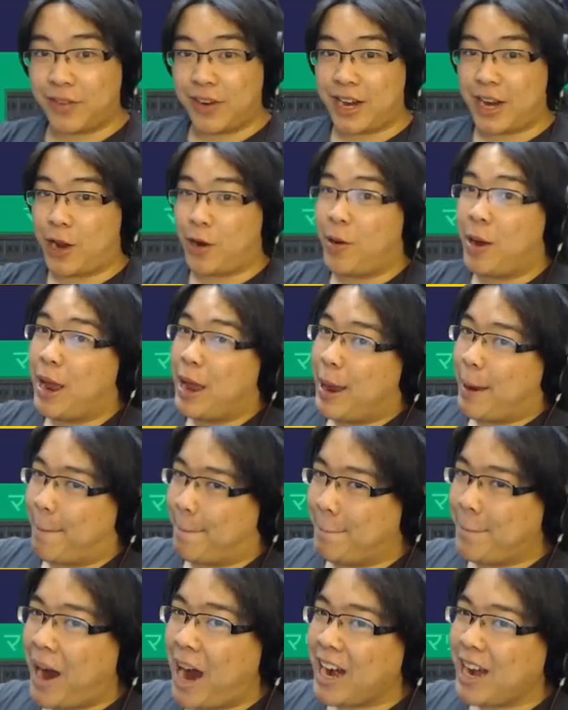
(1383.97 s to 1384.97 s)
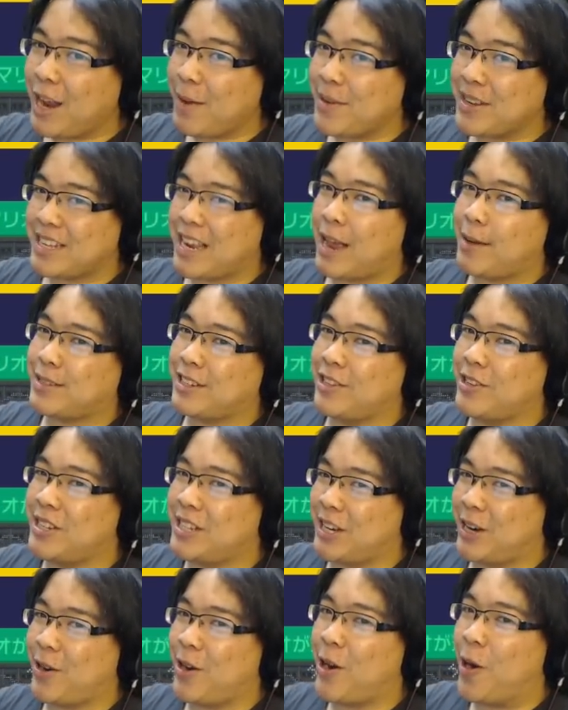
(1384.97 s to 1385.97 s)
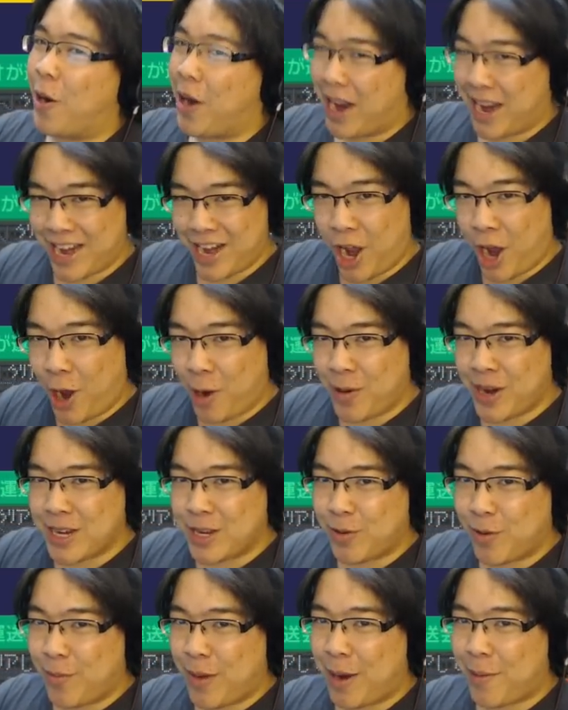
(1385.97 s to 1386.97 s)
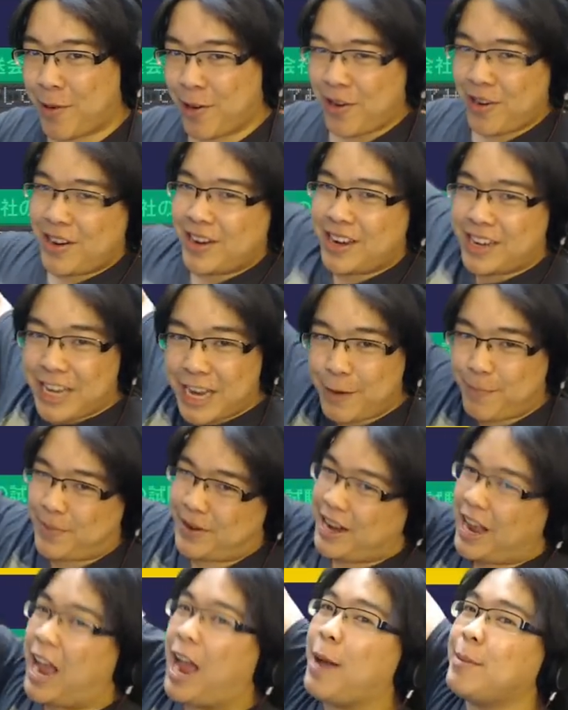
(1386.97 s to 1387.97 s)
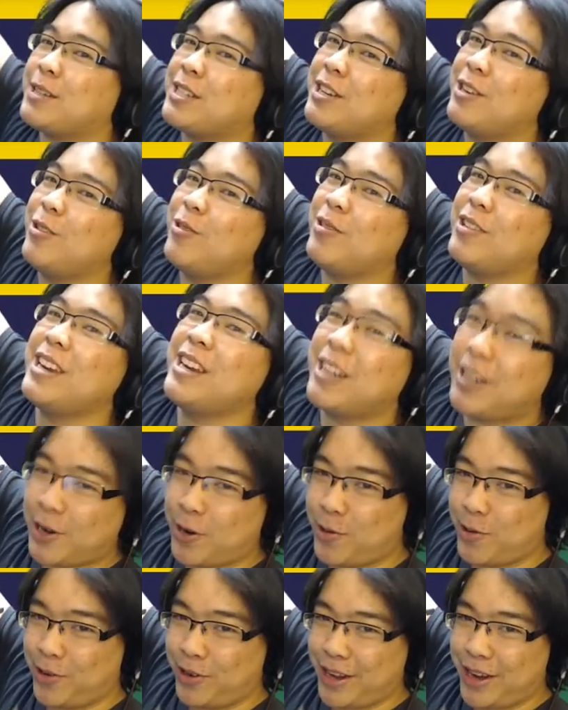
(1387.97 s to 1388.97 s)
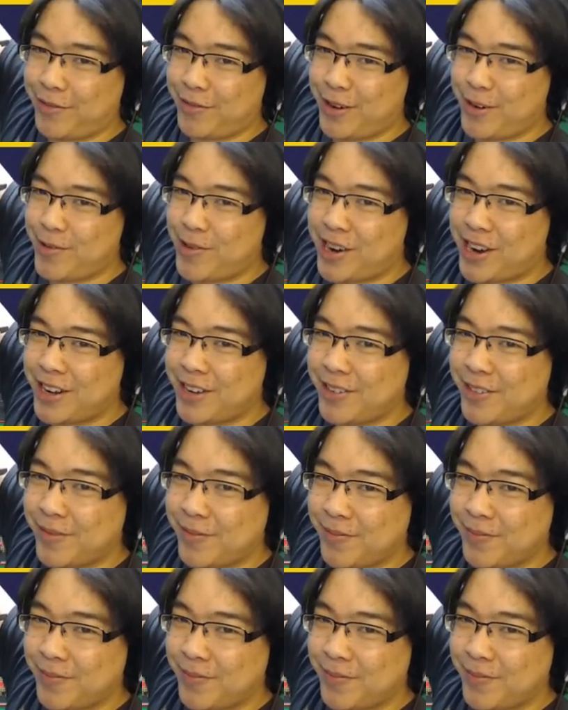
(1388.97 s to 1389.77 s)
video, my name is Absolute Zero. And always remember to keep it absolutely cool, everyone.